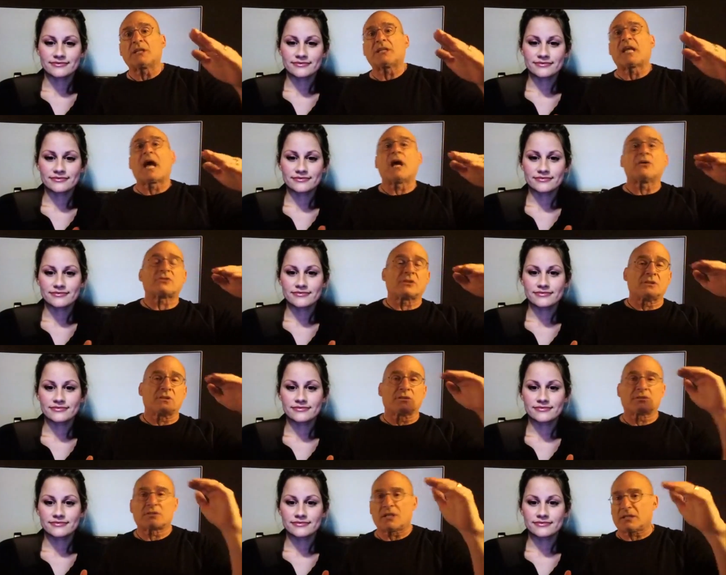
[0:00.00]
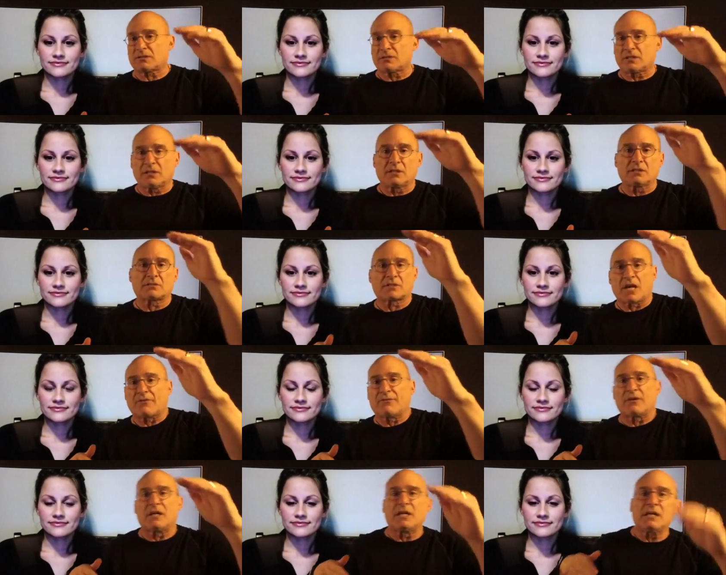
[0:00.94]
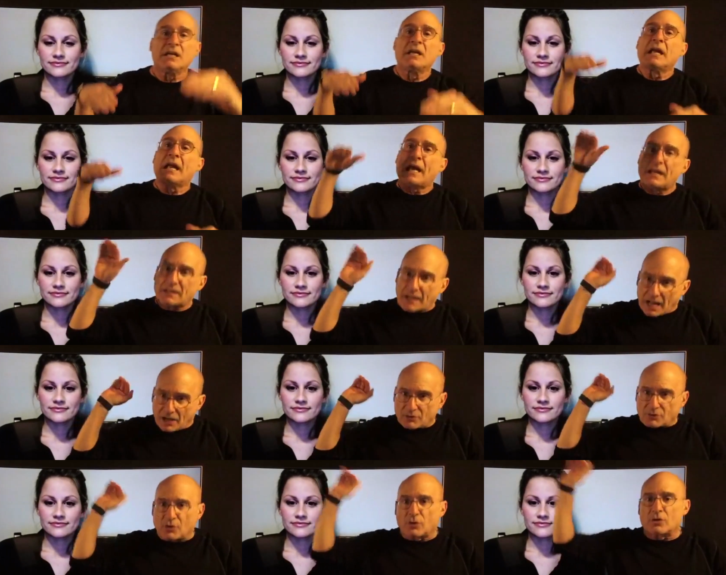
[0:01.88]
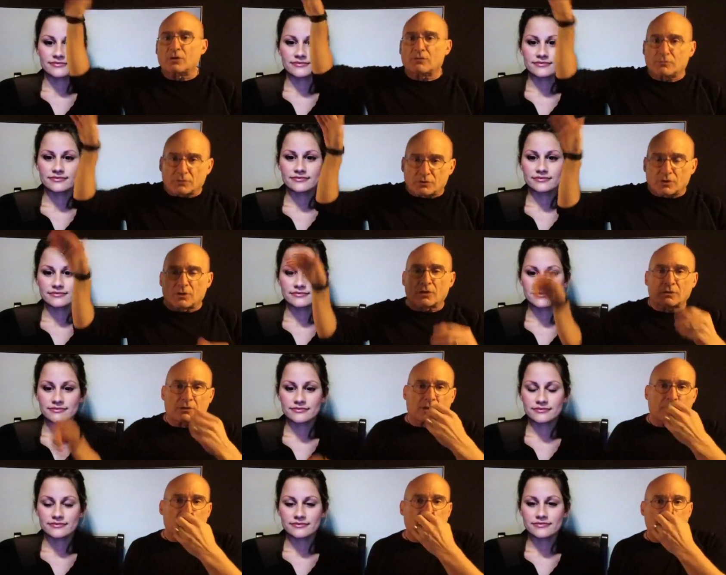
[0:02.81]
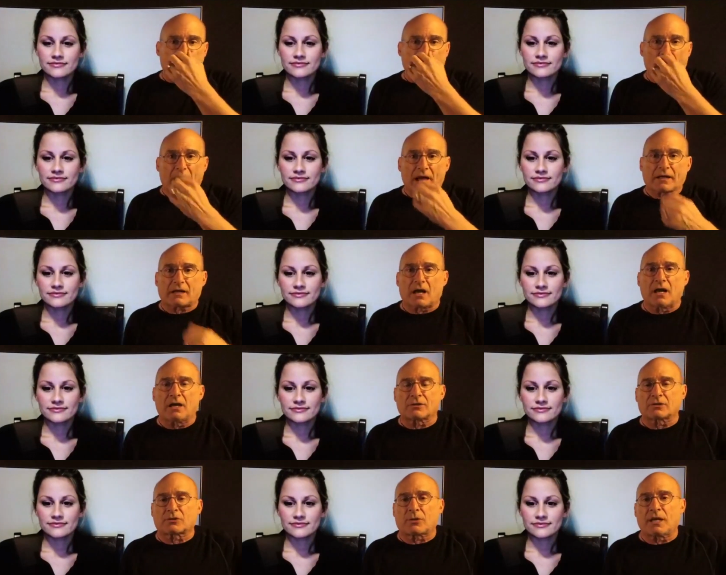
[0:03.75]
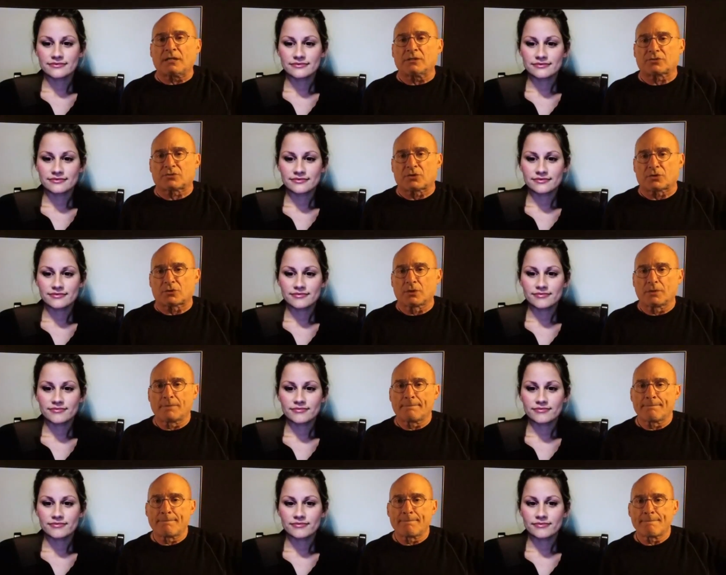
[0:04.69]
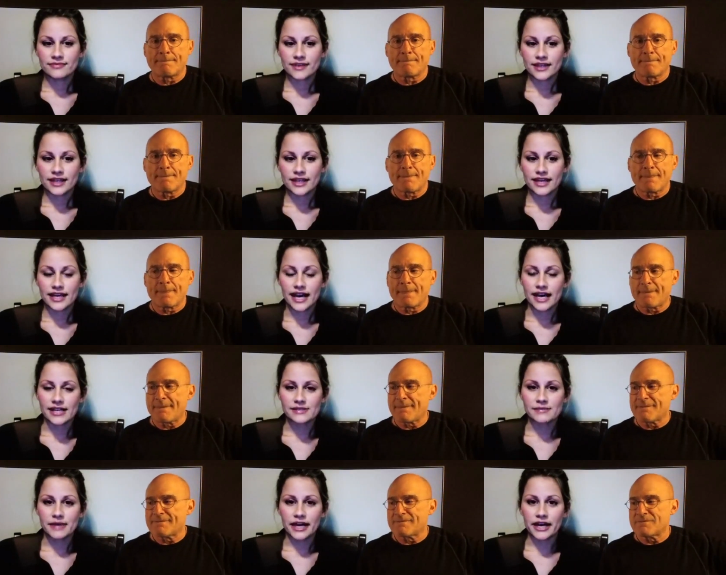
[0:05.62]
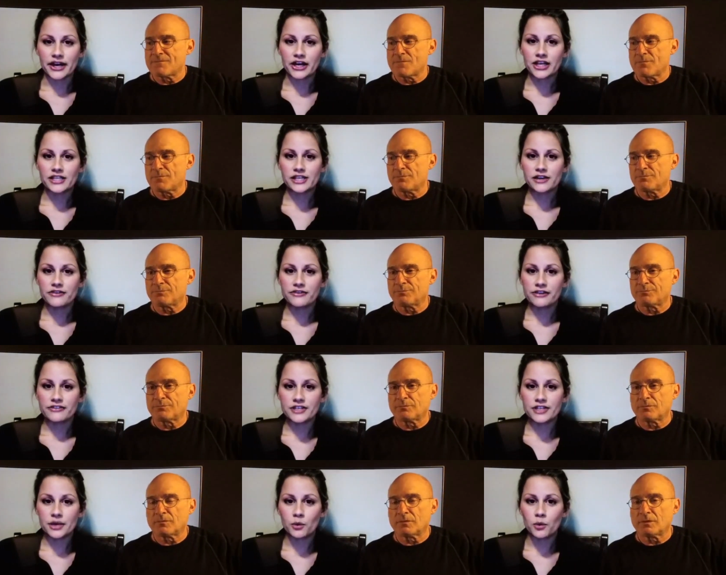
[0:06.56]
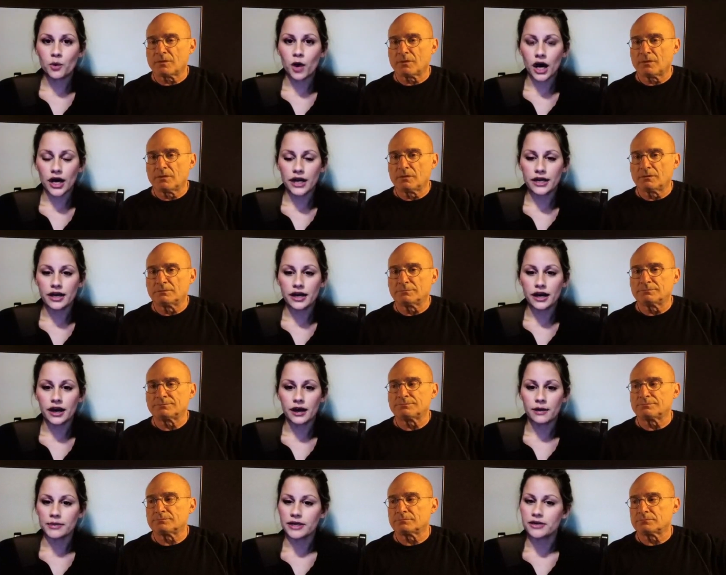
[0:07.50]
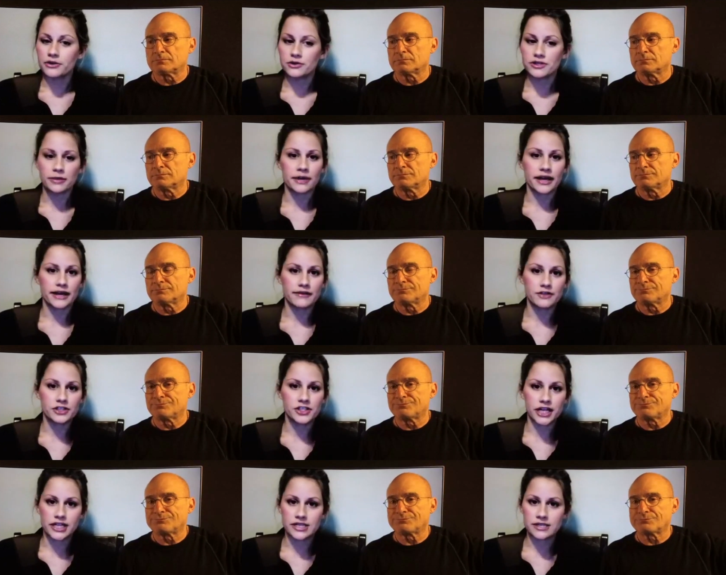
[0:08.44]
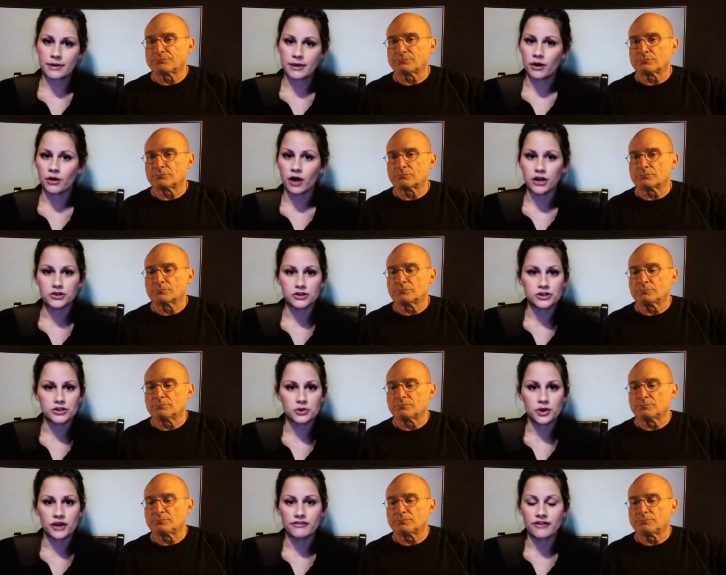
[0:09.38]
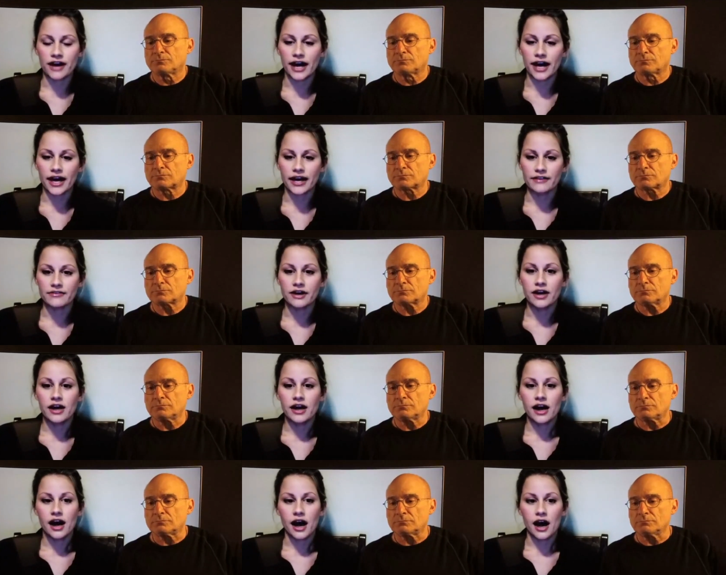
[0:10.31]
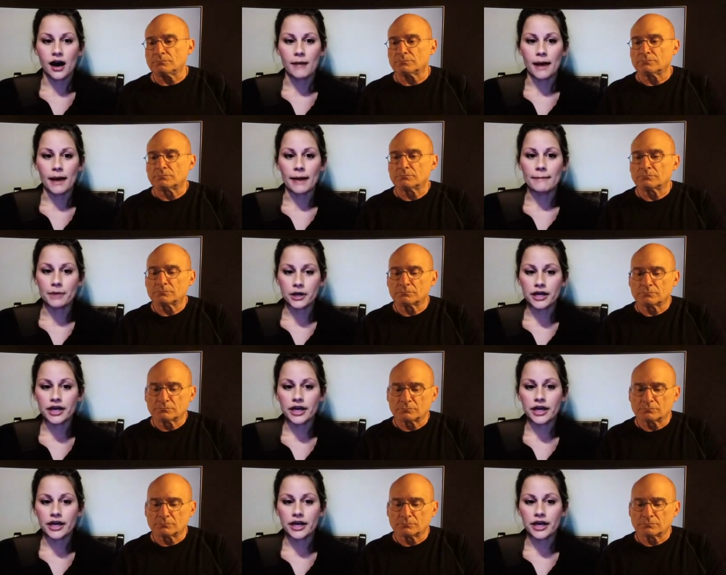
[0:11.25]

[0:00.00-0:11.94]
Speaker 1: thousand to sixty to seventy, and now you're you're gonna crack a hundred grand this year.
Speaker 2: Yes, my haircuts are 51. Um, like you said, my average ticket is about 125. Um, I'm booking